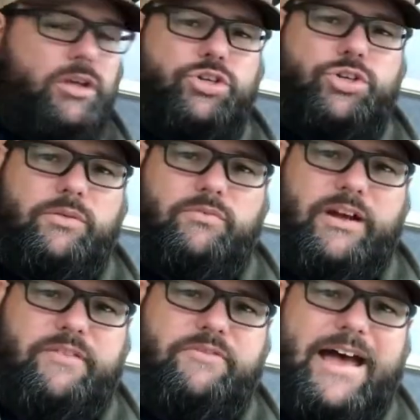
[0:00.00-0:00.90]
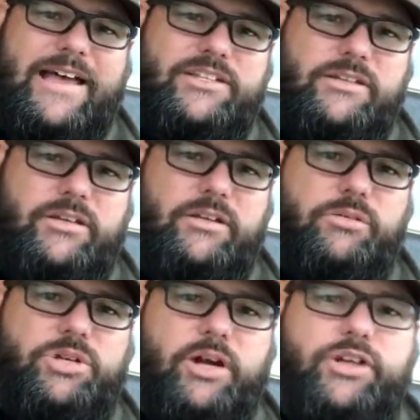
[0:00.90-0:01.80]
shoot very fast, you know,
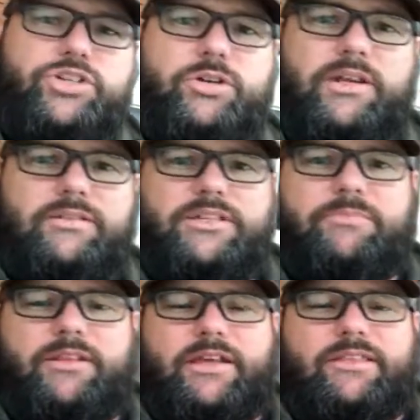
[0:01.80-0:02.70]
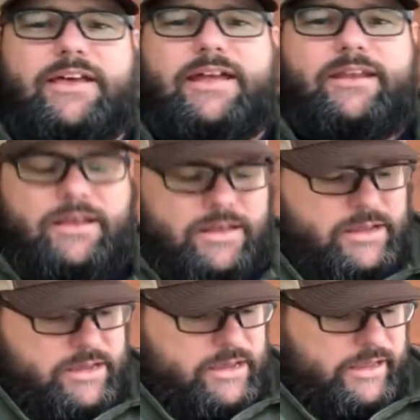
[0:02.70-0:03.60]
target shooting, something like that.
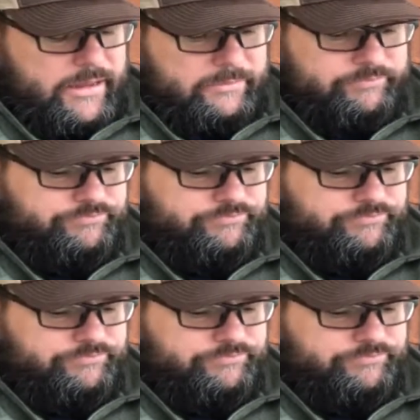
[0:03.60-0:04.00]
I